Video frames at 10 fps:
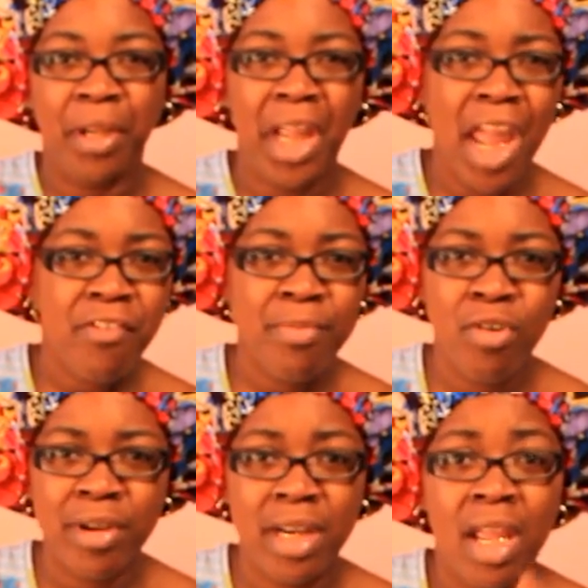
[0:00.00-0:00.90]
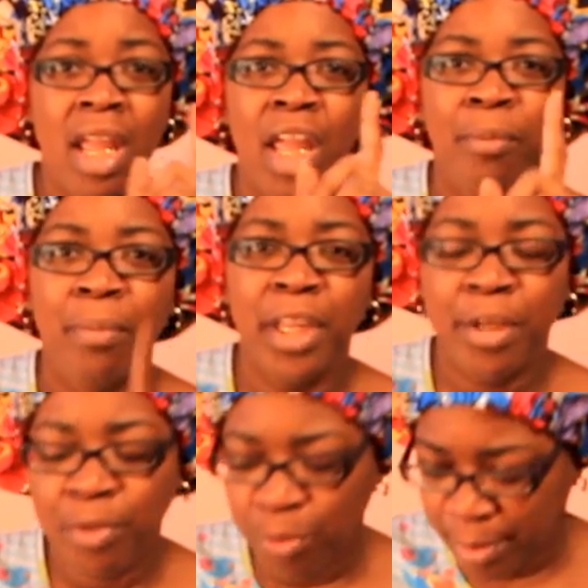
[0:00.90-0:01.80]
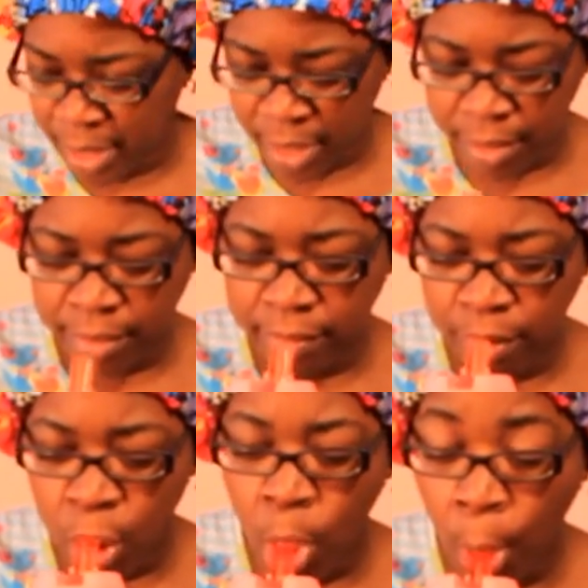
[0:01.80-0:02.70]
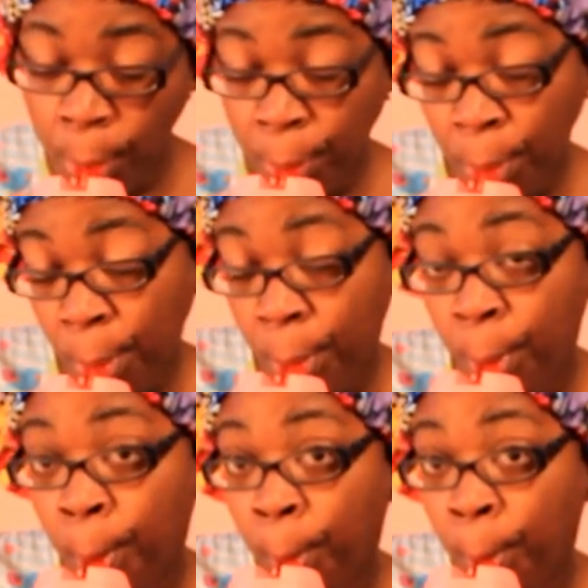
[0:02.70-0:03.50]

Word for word: Every morning, make up your bed. Mm.